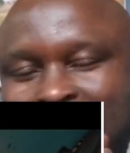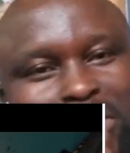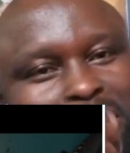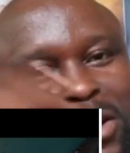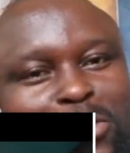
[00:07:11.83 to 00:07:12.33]

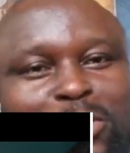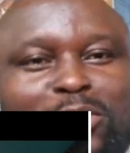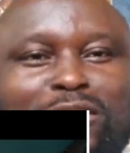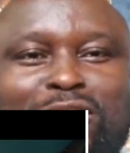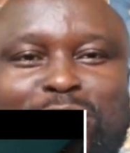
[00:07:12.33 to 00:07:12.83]
Money grows
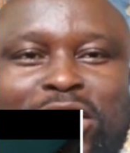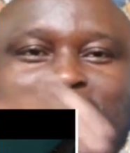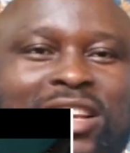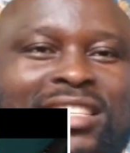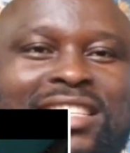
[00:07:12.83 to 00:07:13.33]
on trees,
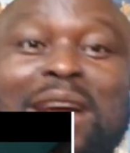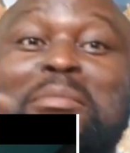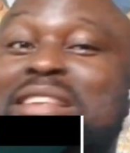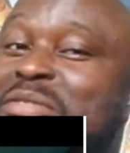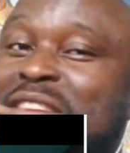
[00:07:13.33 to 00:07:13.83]
you can say
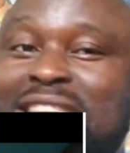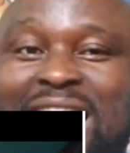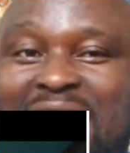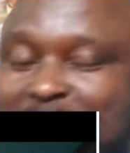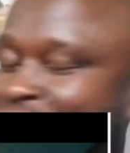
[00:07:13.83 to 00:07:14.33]
I'm living a
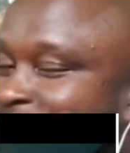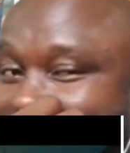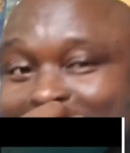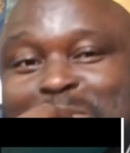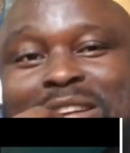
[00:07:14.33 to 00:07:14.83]
life.
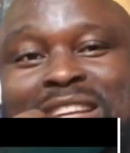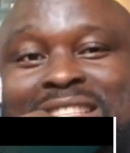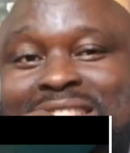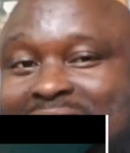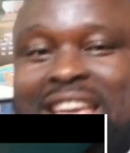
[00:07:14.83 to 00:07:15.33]
That's what
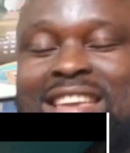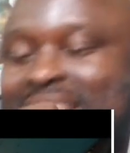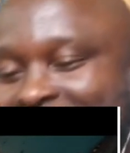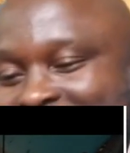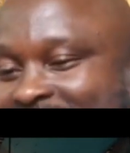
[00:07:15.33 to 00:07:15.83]
they'd say.
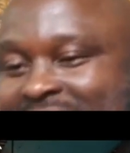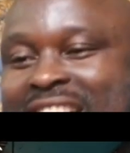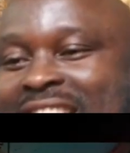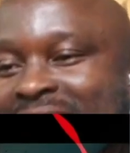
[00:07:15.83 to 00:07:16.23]
Yeah.